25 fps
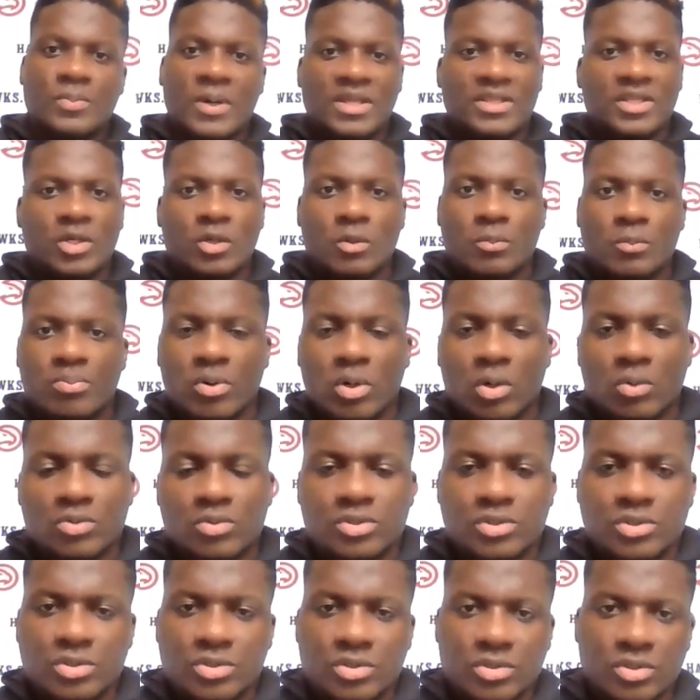by the
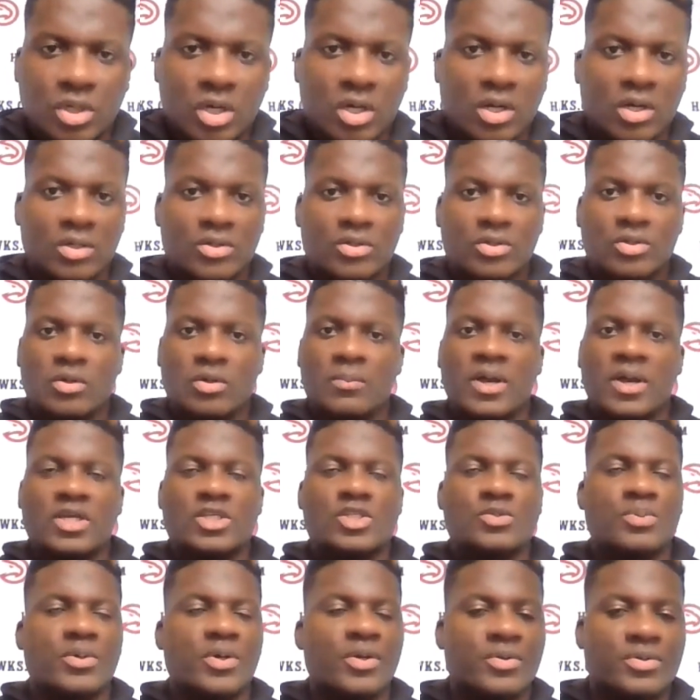approach, you know, my
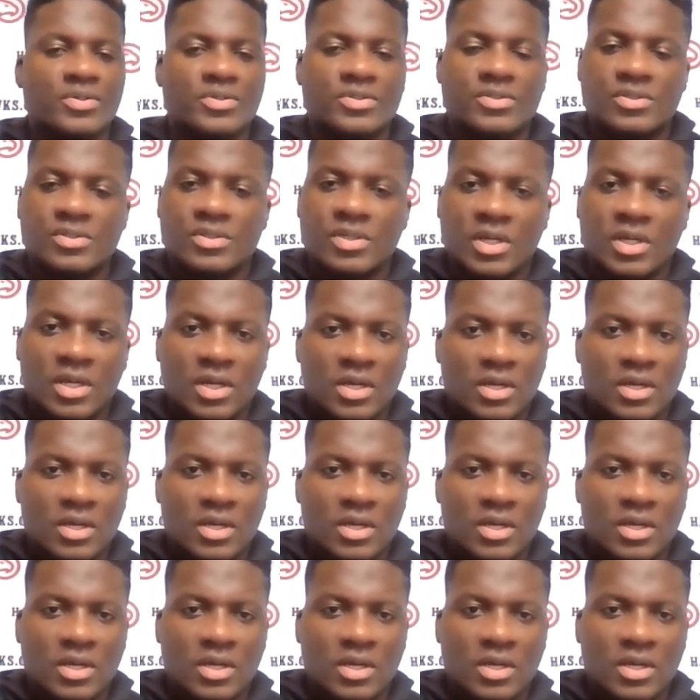experience,